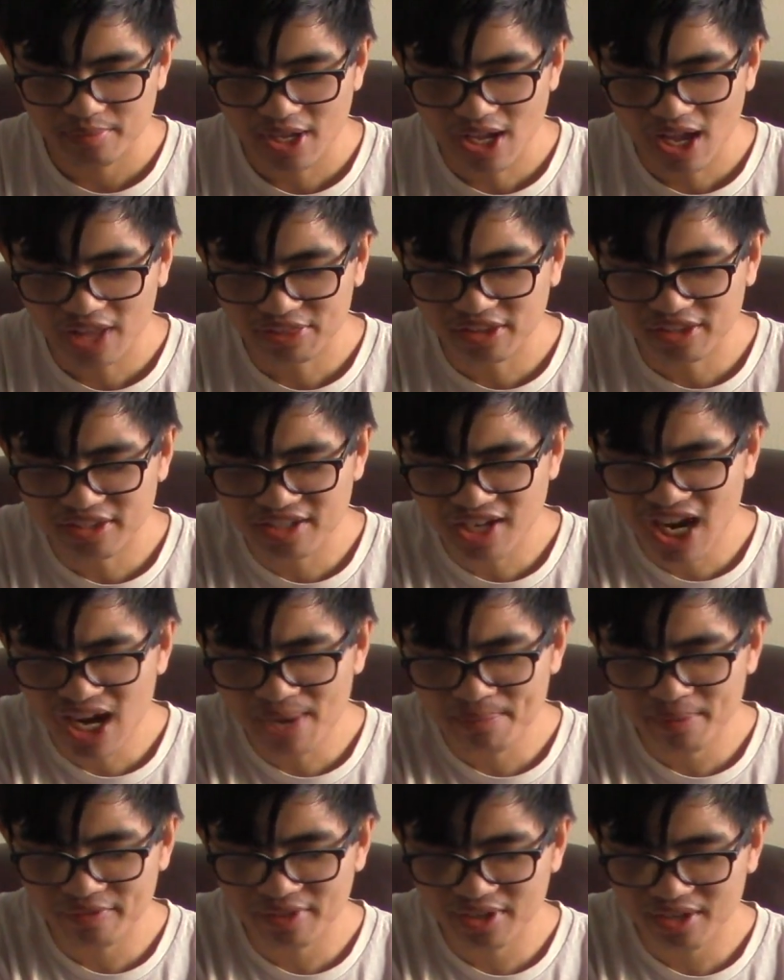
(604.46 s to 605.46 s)
At the
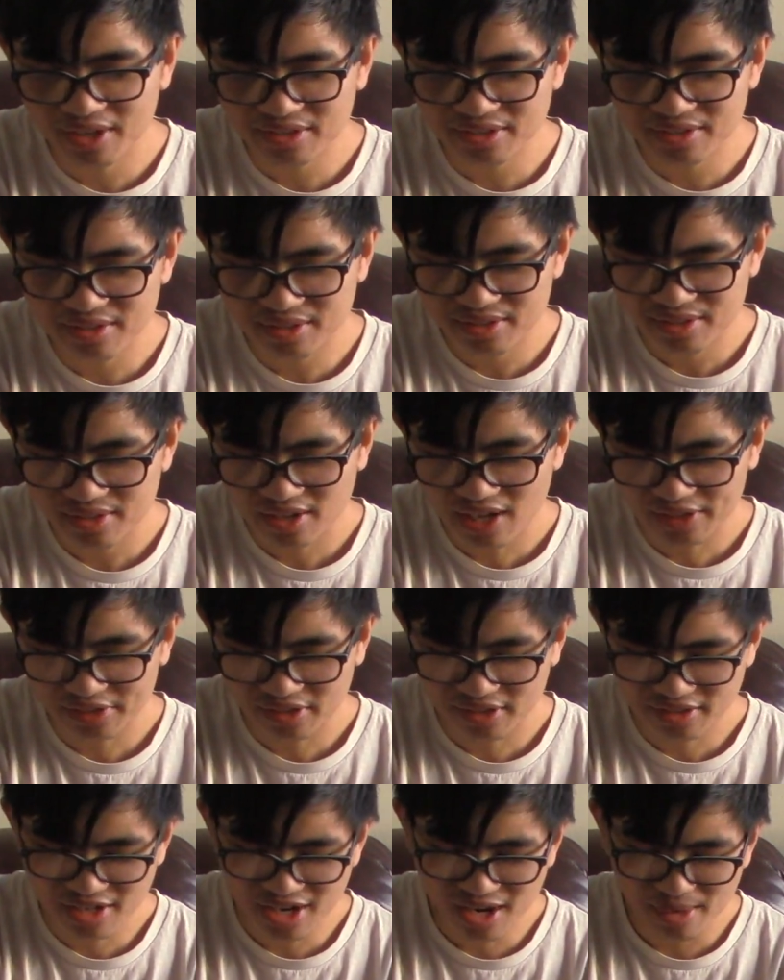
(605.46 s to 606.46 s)
top of this, at
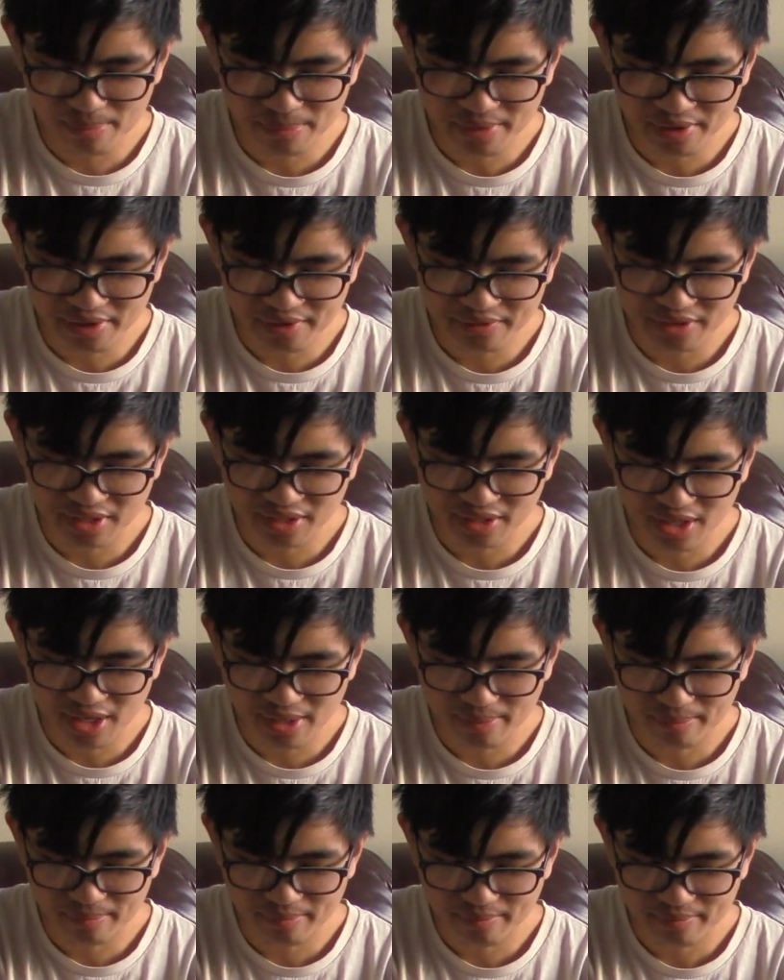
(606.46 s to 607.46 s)
the top of the
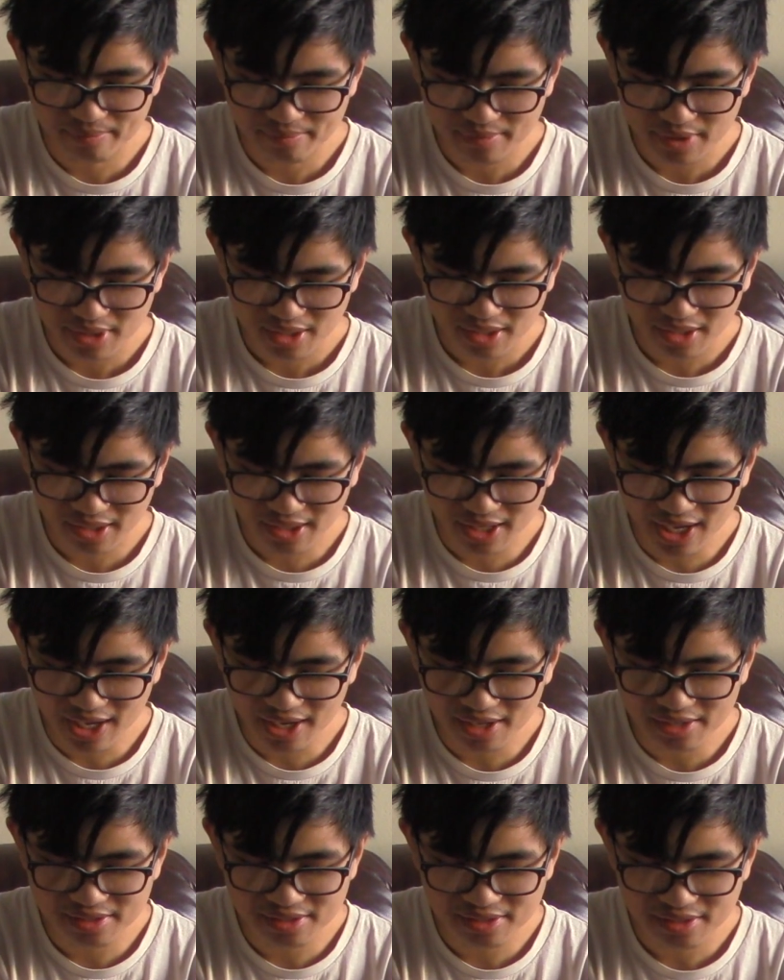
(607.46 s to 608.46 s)

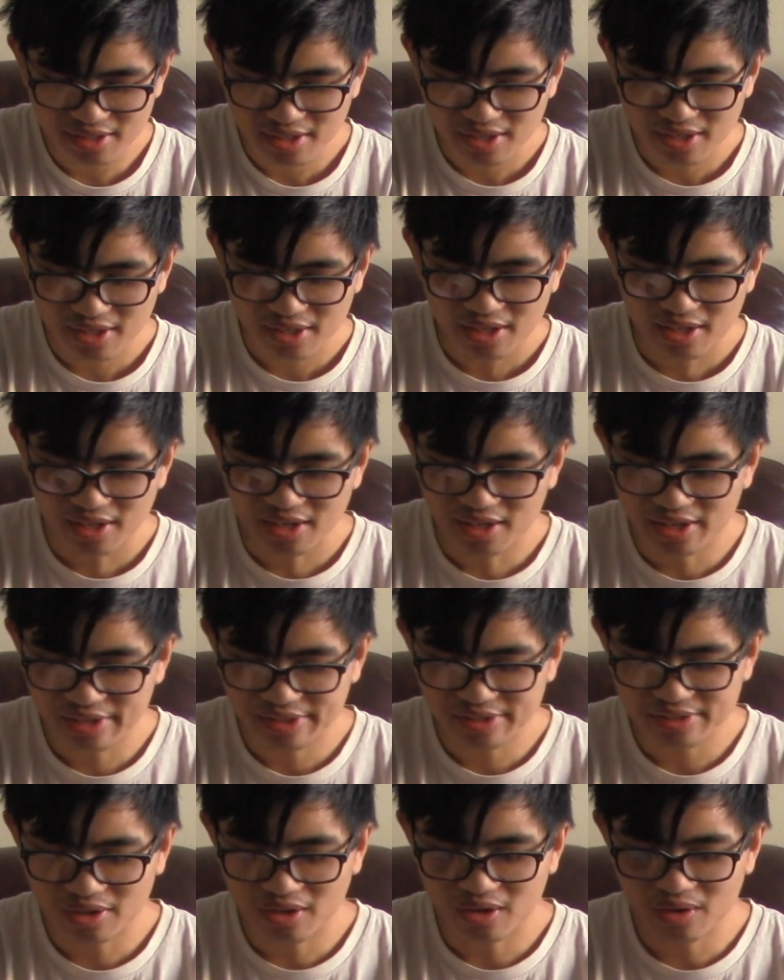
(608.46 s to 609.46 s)
case,
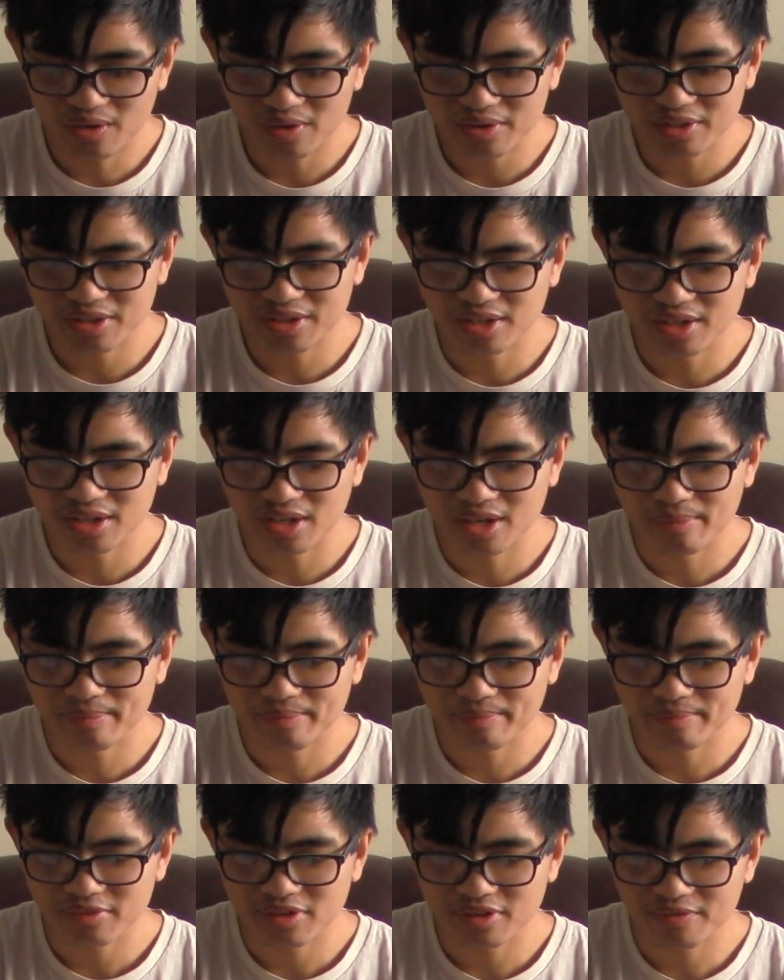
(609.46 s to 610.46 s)
is all of the
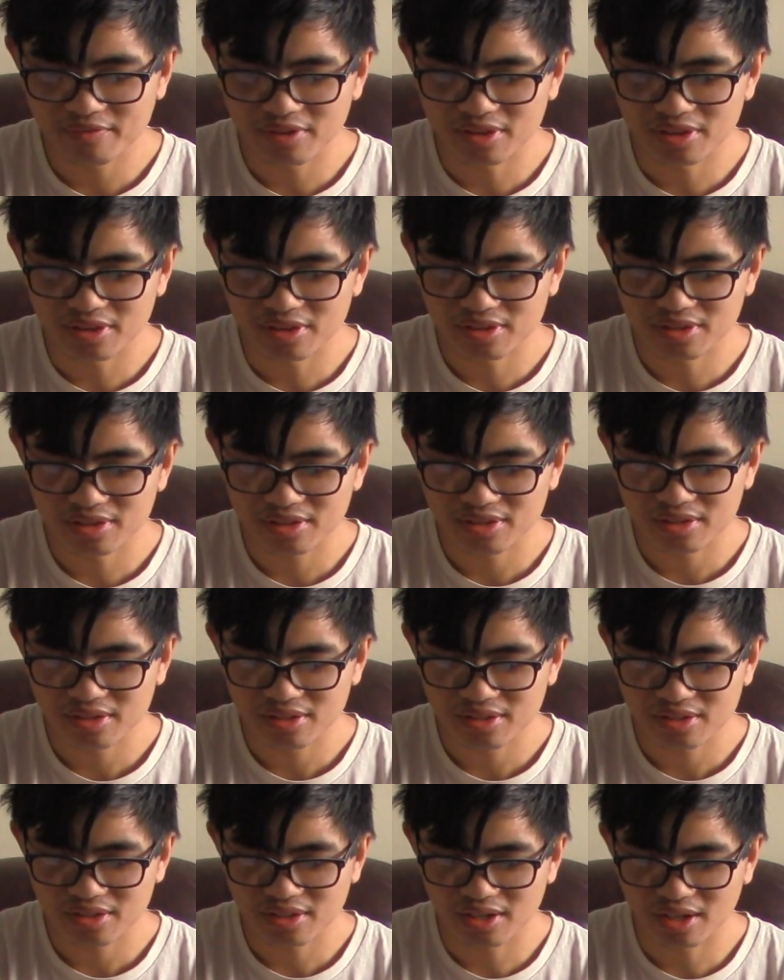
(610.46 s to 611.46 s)
different
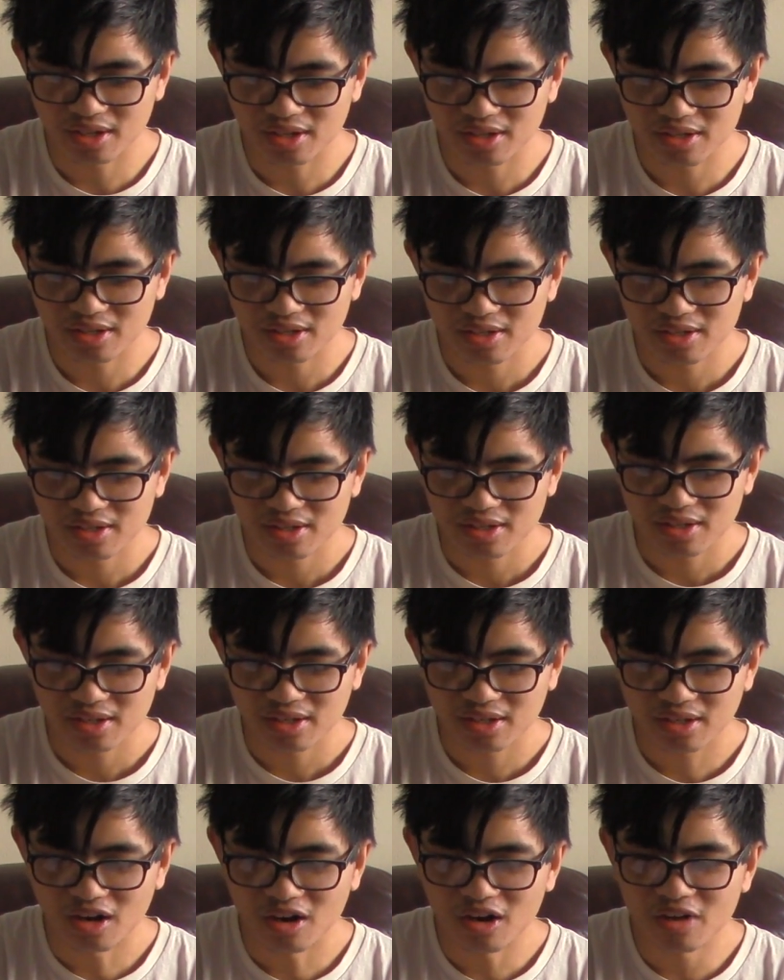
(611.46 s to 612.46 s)
like
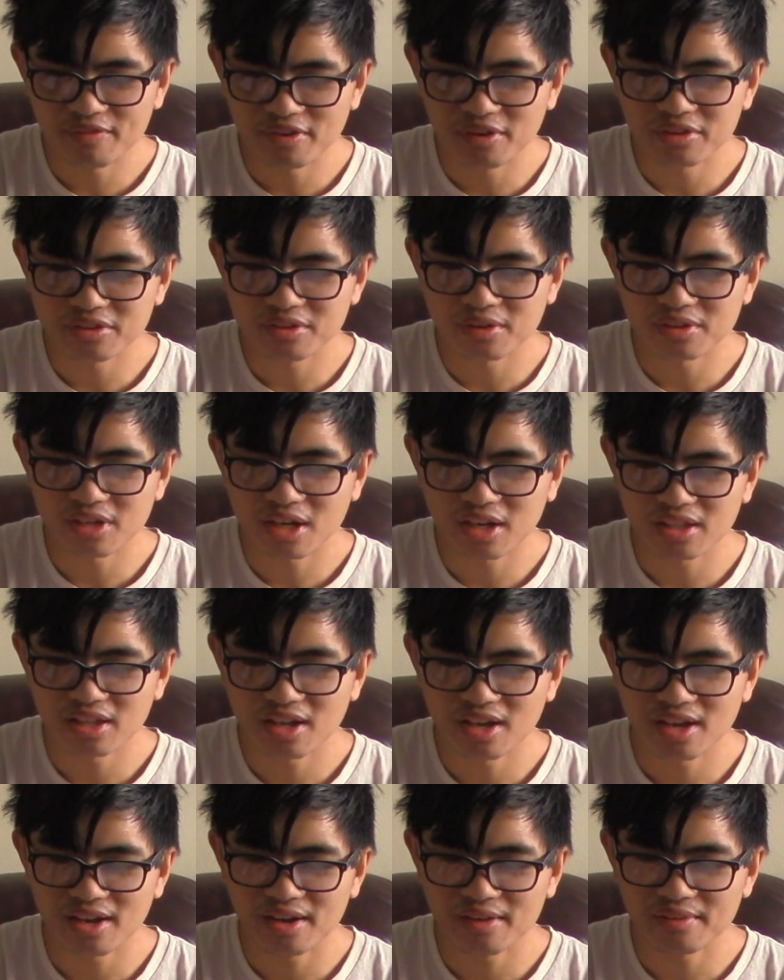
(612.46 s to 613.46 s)
color filters I can
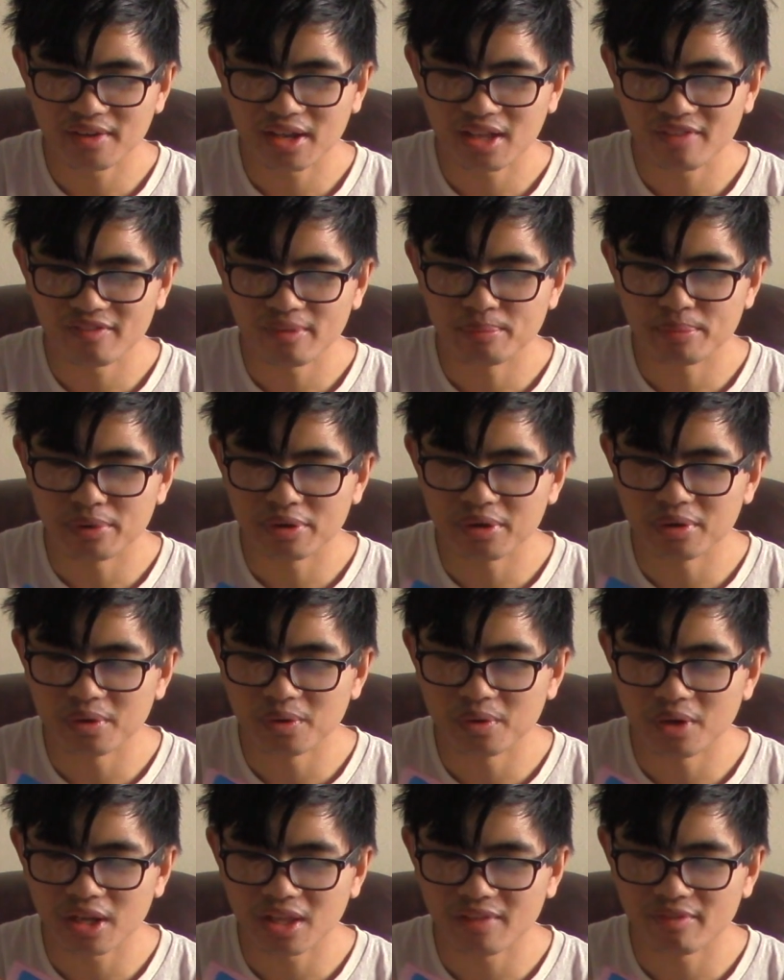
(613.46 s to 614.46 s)
have. I can have a
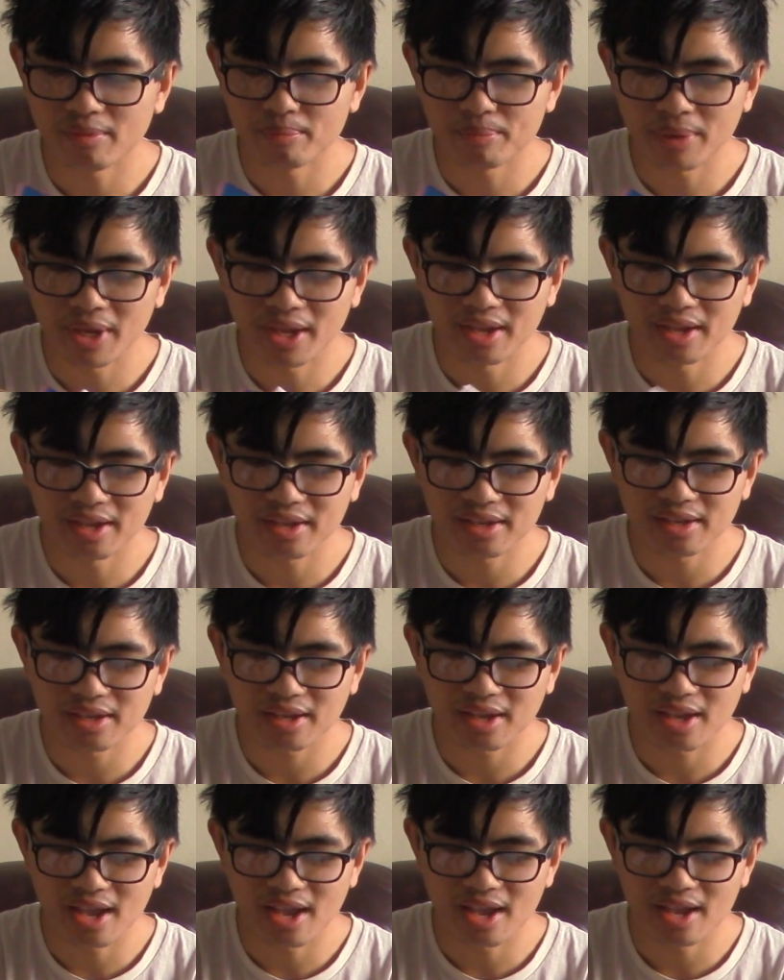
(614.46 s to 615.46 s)
blue, I can have a pink,
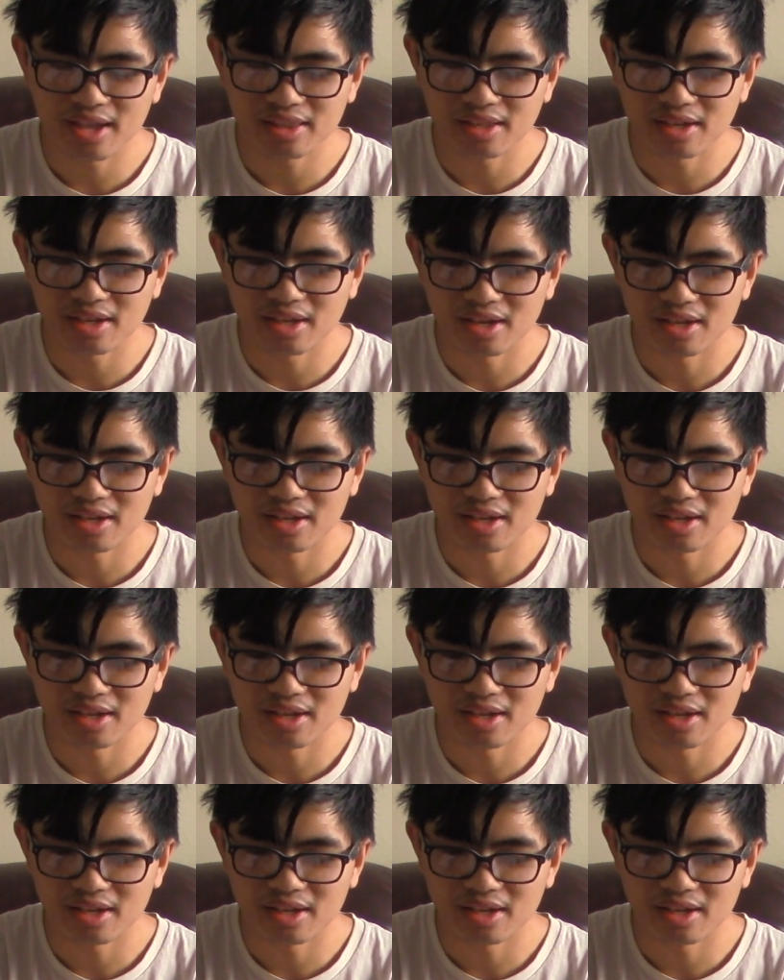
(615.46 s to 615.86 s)
and